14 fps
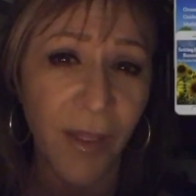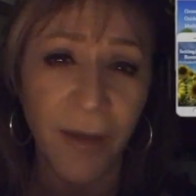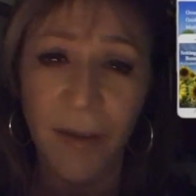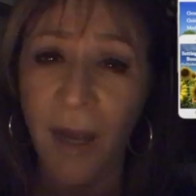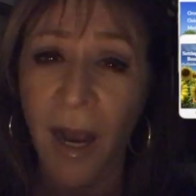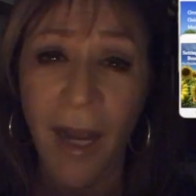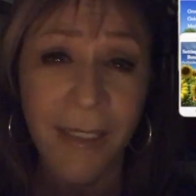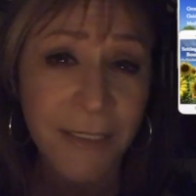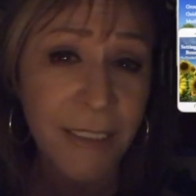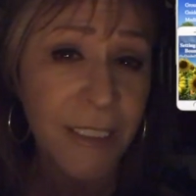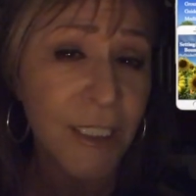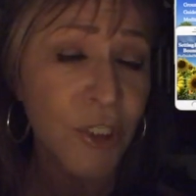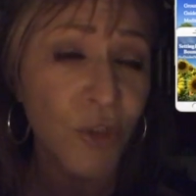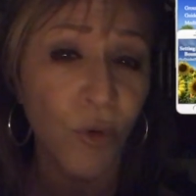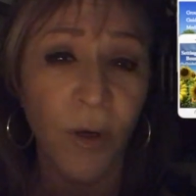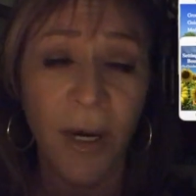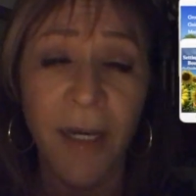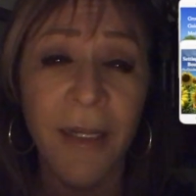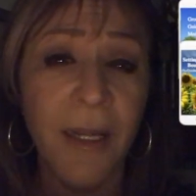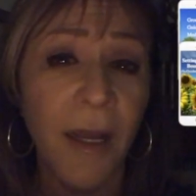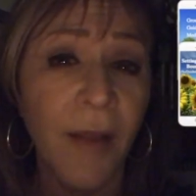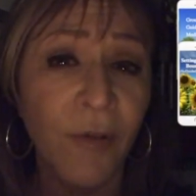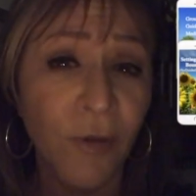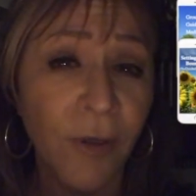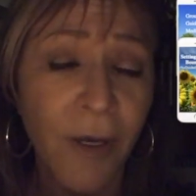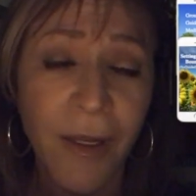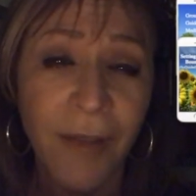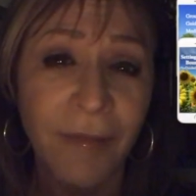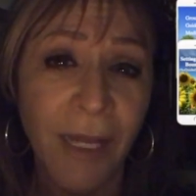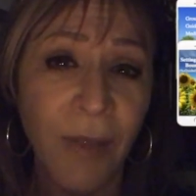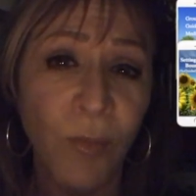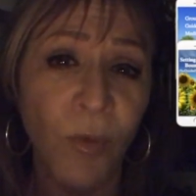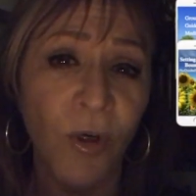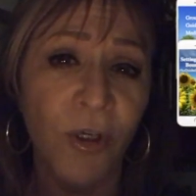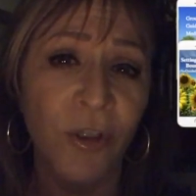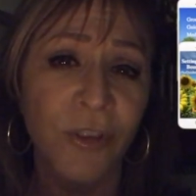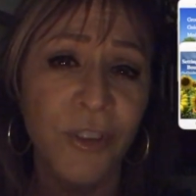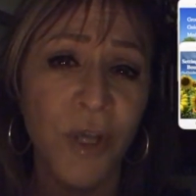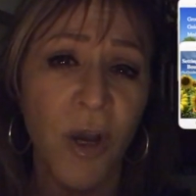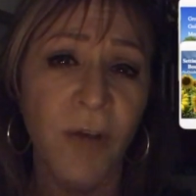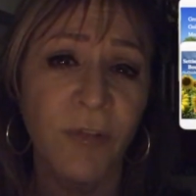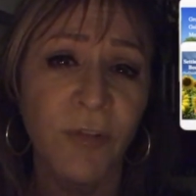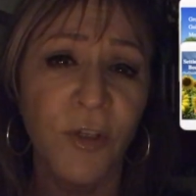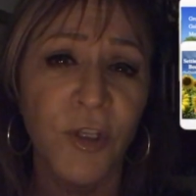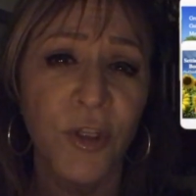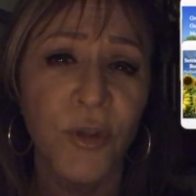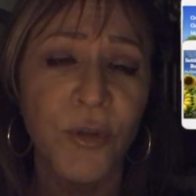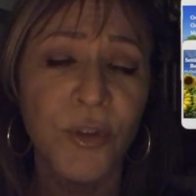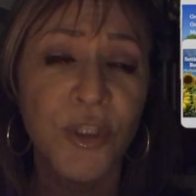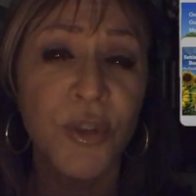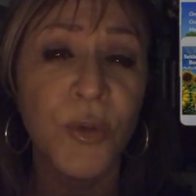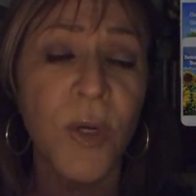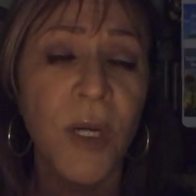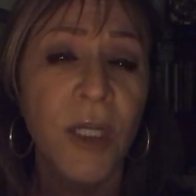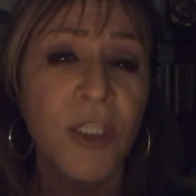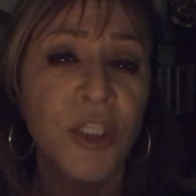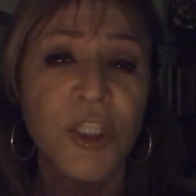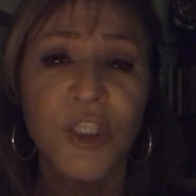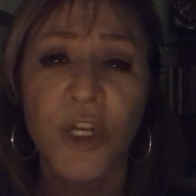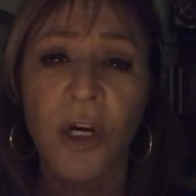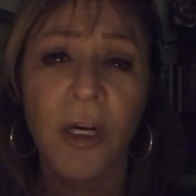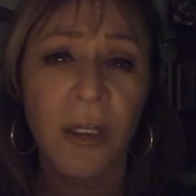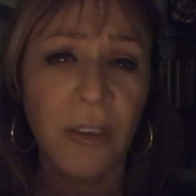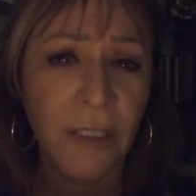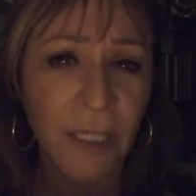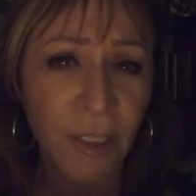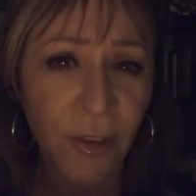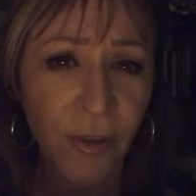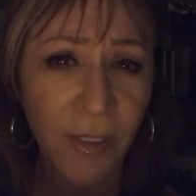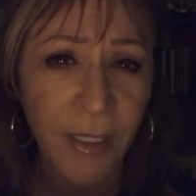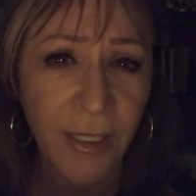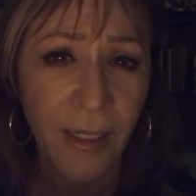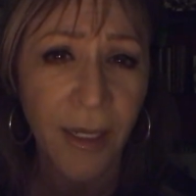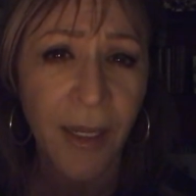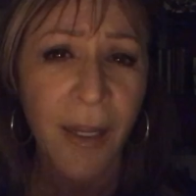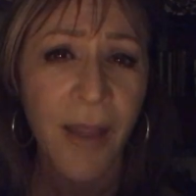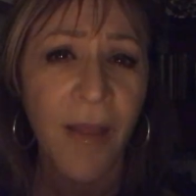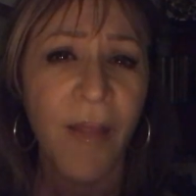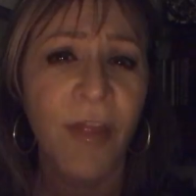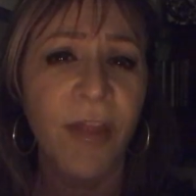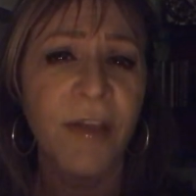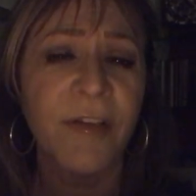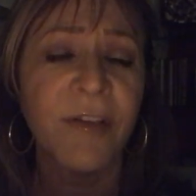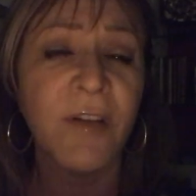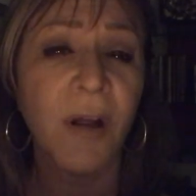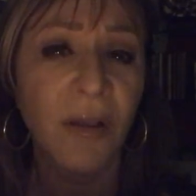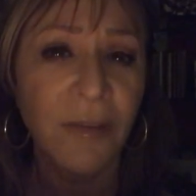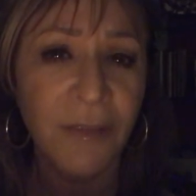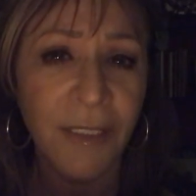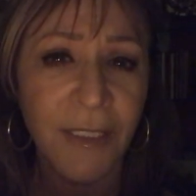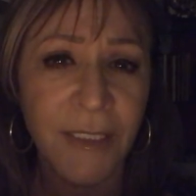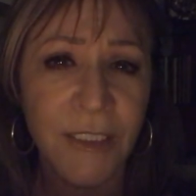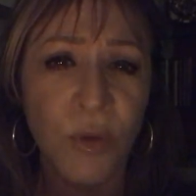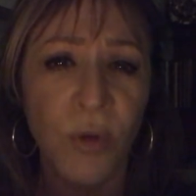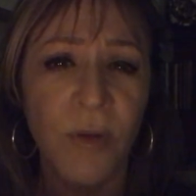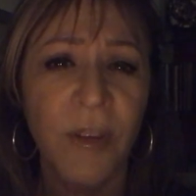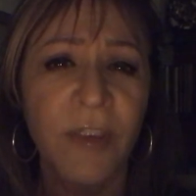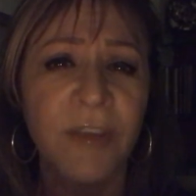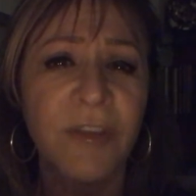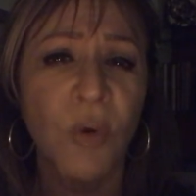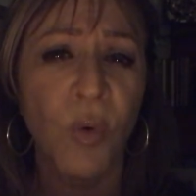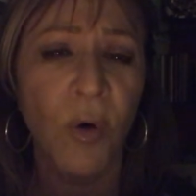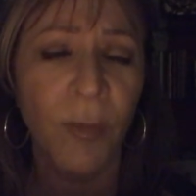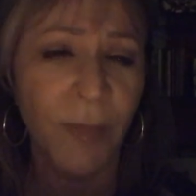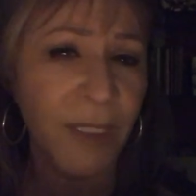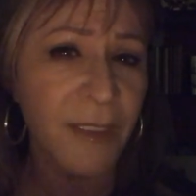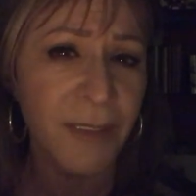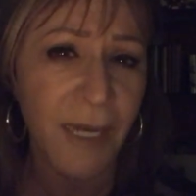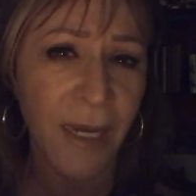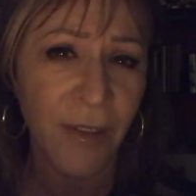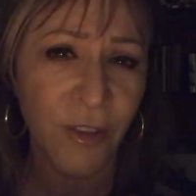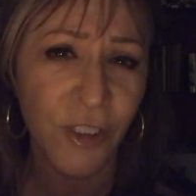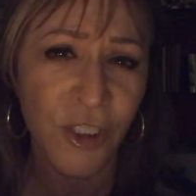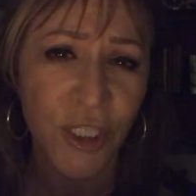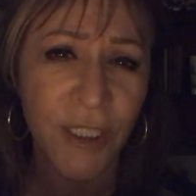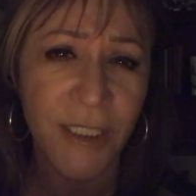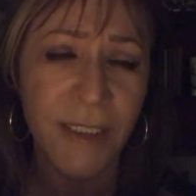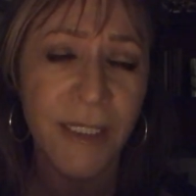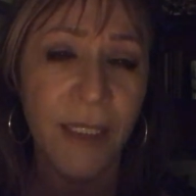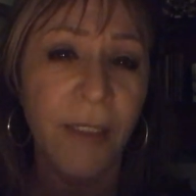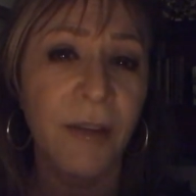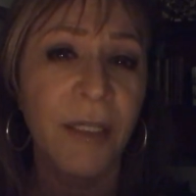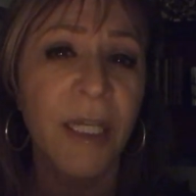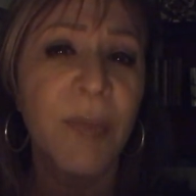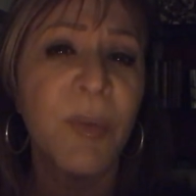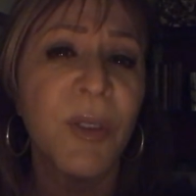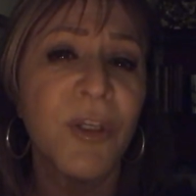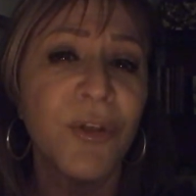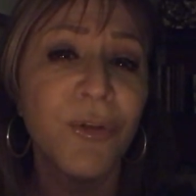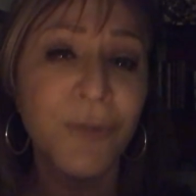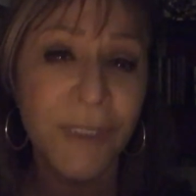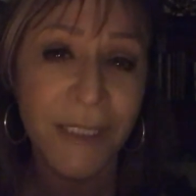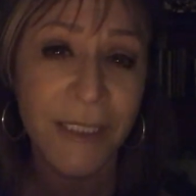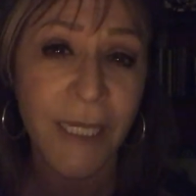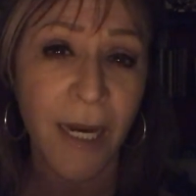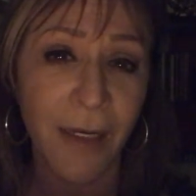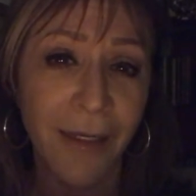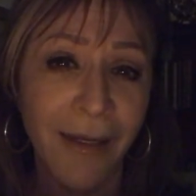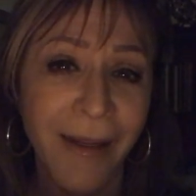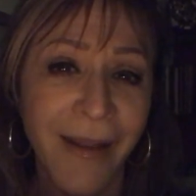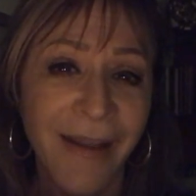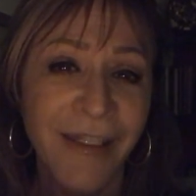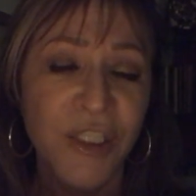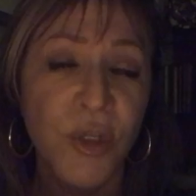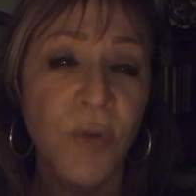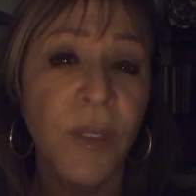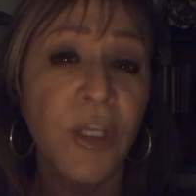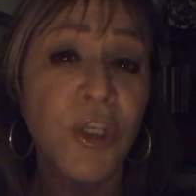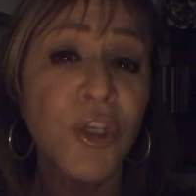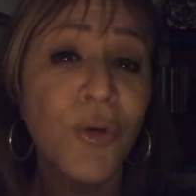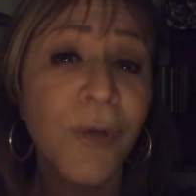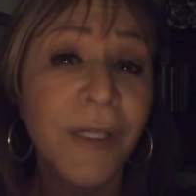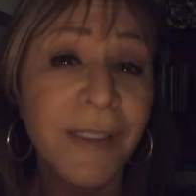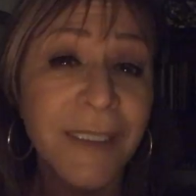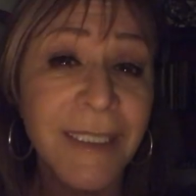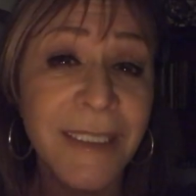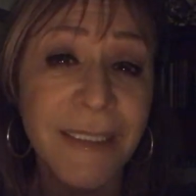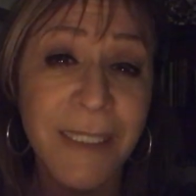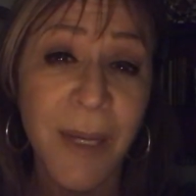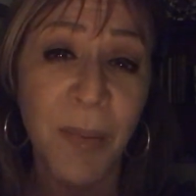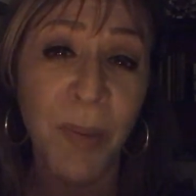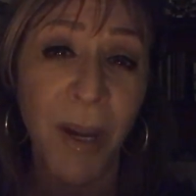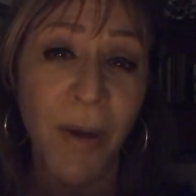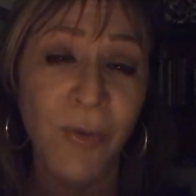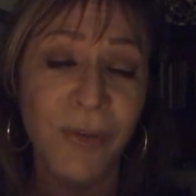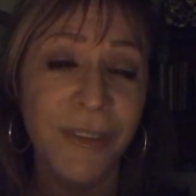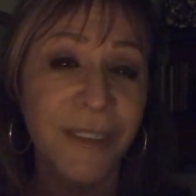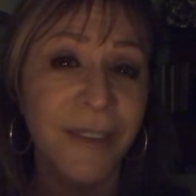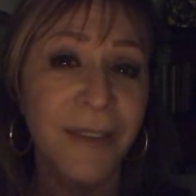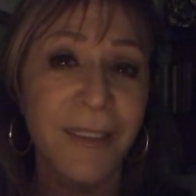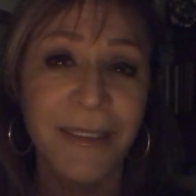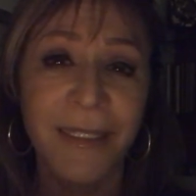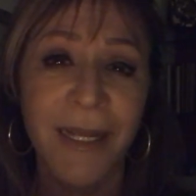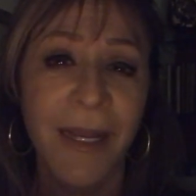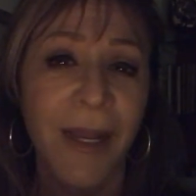that I teach or any other light workers offer you to, to start clearing clearing the dullness or the dormant energies that are keeping you stuck so that you can step out into this